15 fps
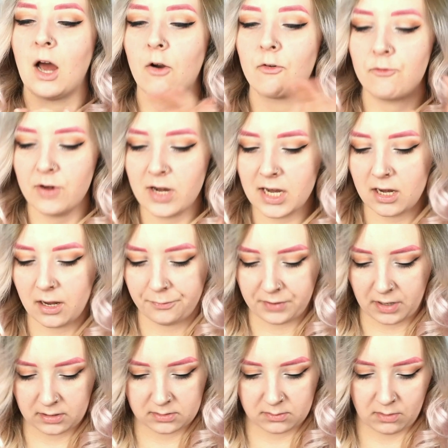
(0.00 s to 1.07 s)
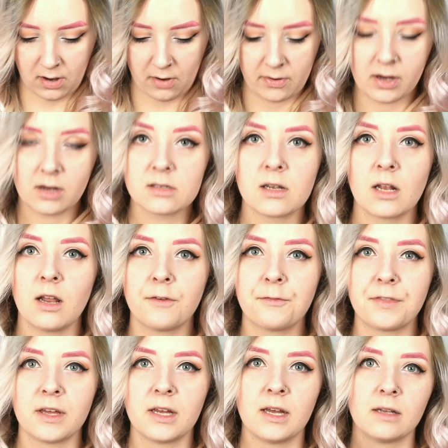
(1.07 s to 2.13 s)
Now I really love katsu curry because I
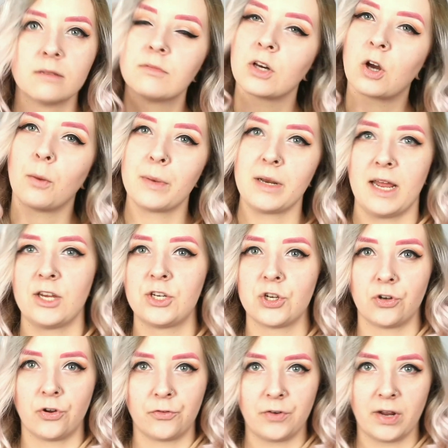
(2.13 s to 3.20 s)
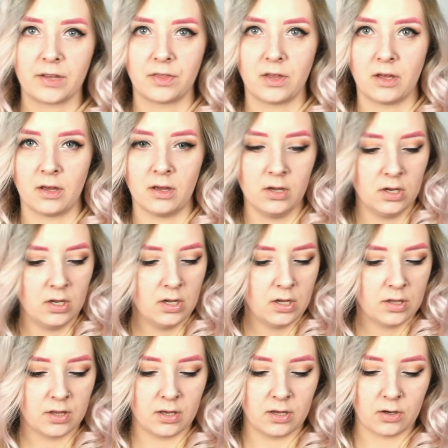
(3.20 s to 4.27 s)
love the combination of like
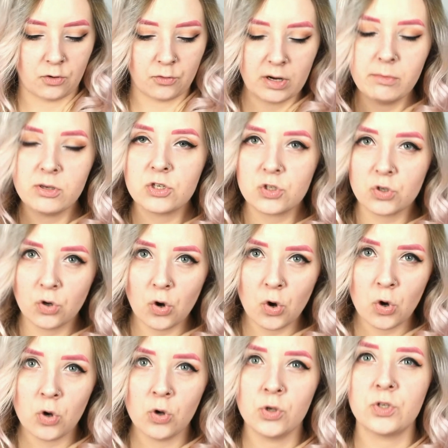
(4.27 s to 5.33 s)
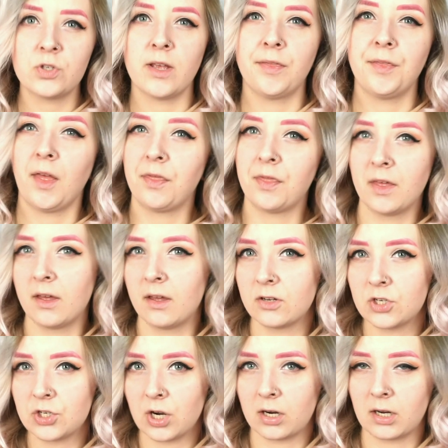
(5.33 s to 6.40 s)
the creamy sauce and then the
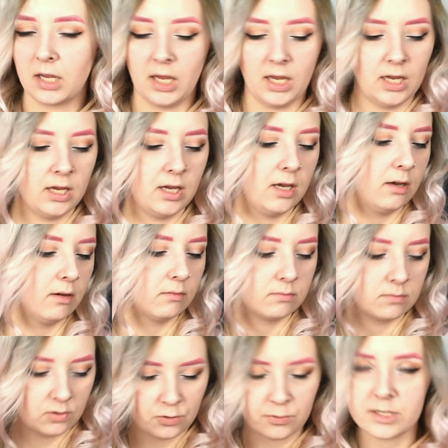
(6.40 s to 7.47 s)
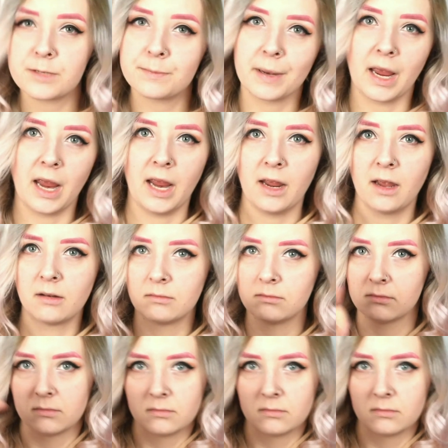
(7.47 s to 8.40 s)
chunky, crispy